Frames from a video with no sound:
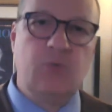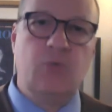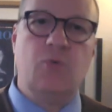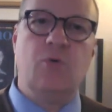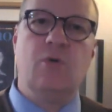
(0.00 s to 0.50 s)

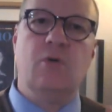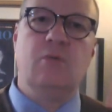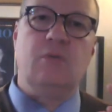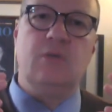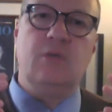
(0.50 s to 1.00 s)

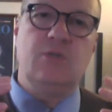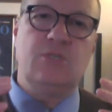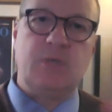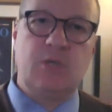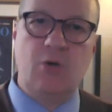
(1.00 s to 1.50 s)
or uh,
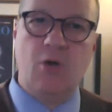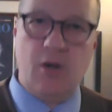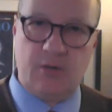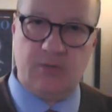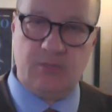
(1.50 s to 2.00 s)
Jimmy
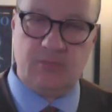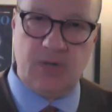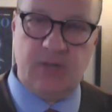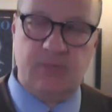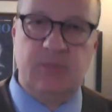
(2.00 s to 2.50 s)
Carter, right?